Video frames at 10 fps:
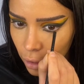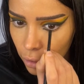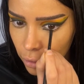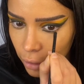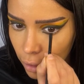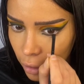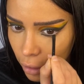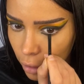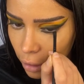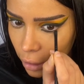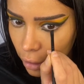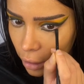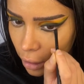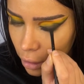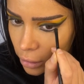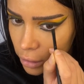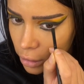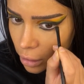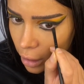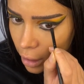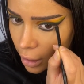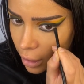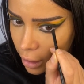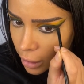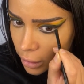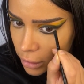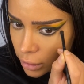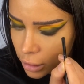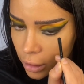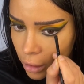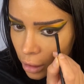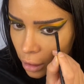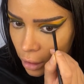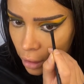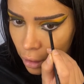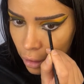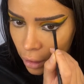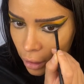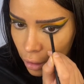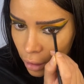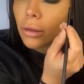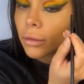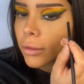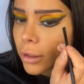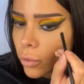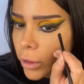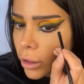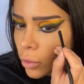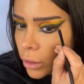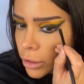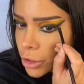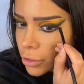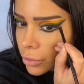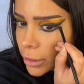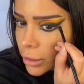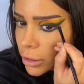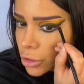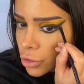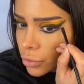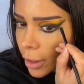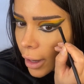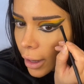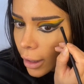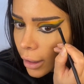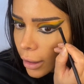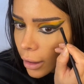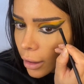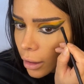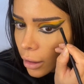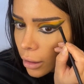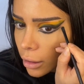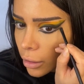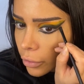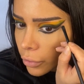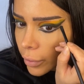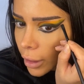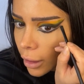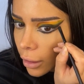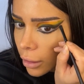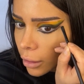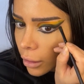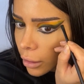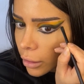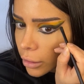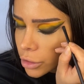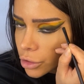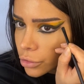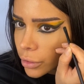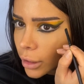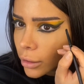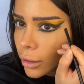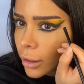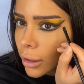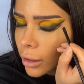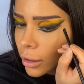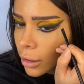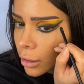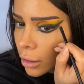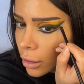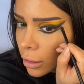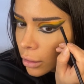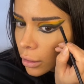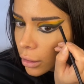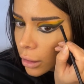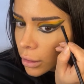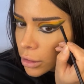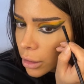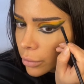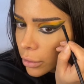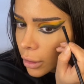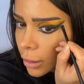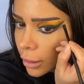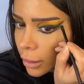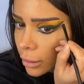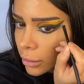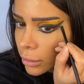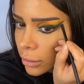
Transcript: and then under your eyes, and then what you want to do is drag it all the way here to create like a double line,